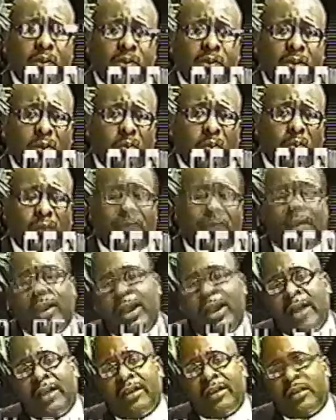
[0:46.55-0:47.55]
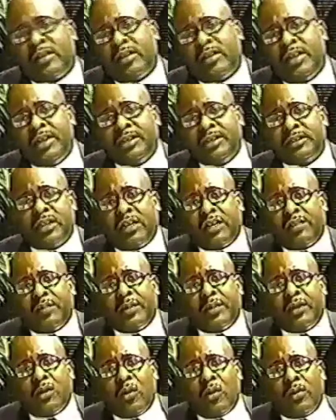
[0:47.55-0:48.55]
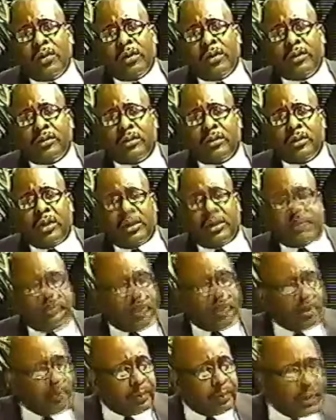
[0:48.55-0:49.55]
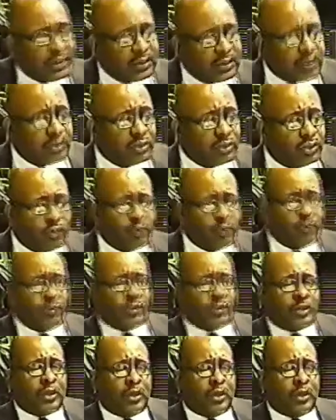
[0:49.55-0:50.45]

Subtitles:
deal with a lot of the things that have been taking place in the news.